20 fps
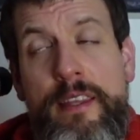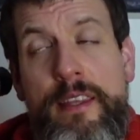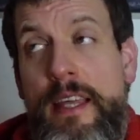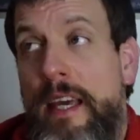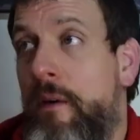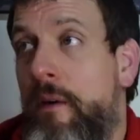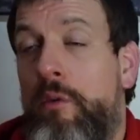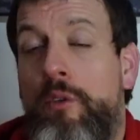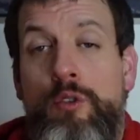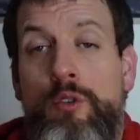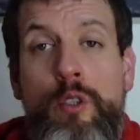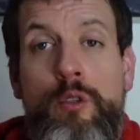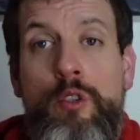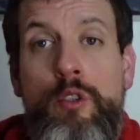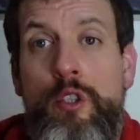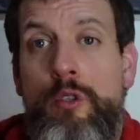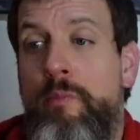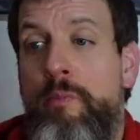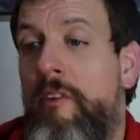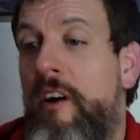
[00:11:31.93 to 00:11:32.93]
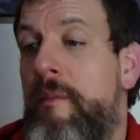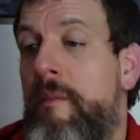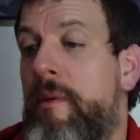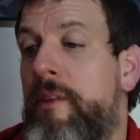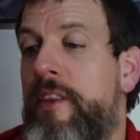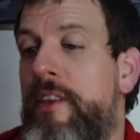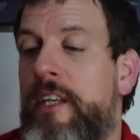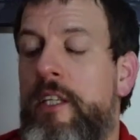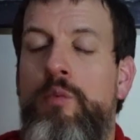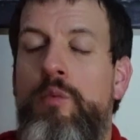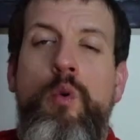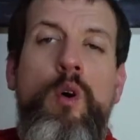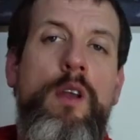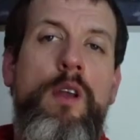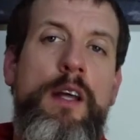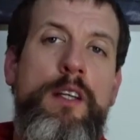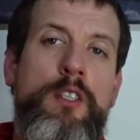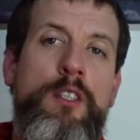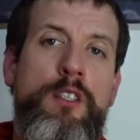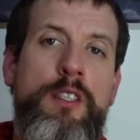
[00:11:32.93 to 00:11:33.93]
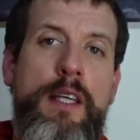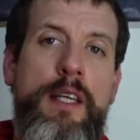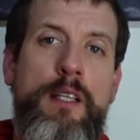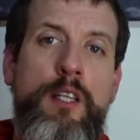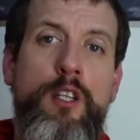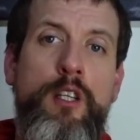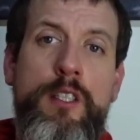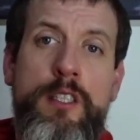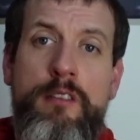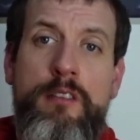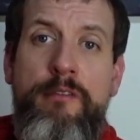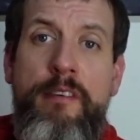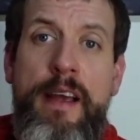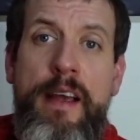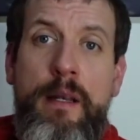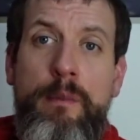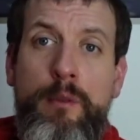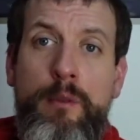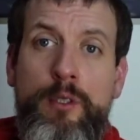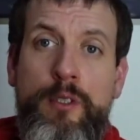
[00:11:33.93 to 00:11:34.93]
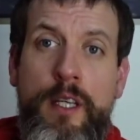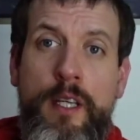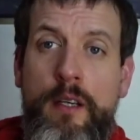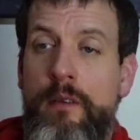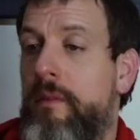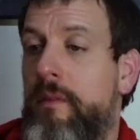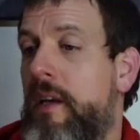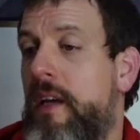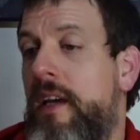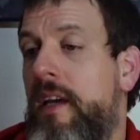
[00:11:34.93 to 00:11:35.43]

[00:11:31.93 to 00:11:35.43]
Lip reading: they will do just fine. But this one, as I say, because it's available still,